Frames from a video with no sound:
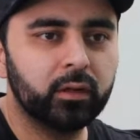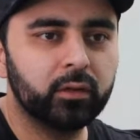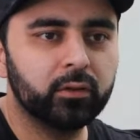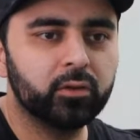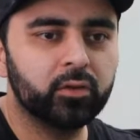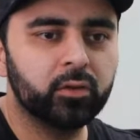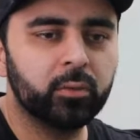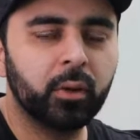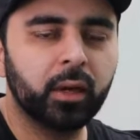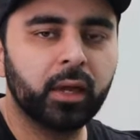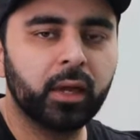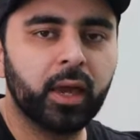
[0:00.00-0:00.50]

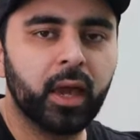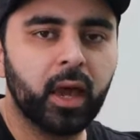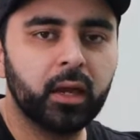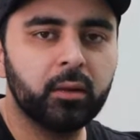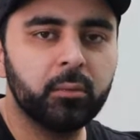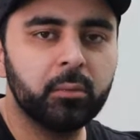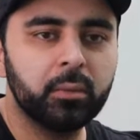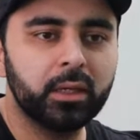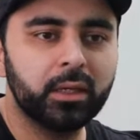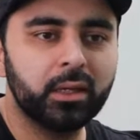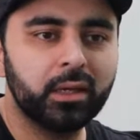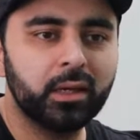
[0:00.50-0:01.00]
some
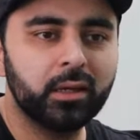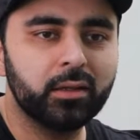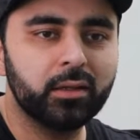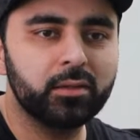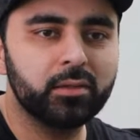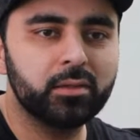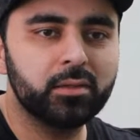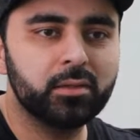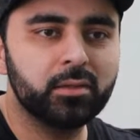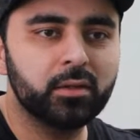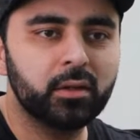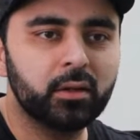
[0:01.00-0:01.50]
academy
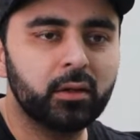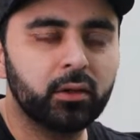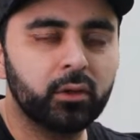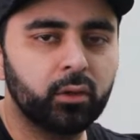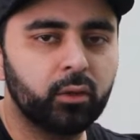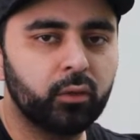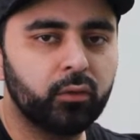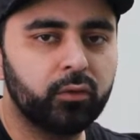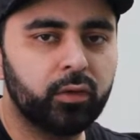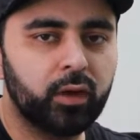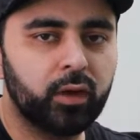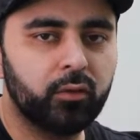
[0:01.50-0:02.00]
kids
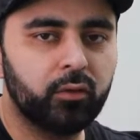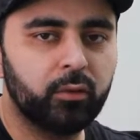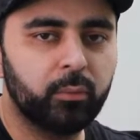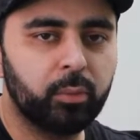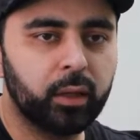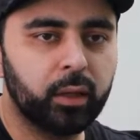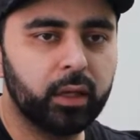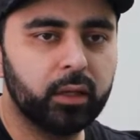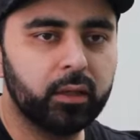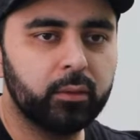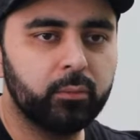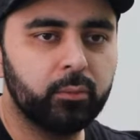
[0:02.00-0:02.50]
who have never
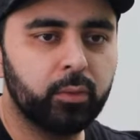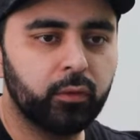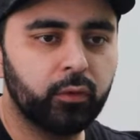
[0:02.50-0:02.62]
played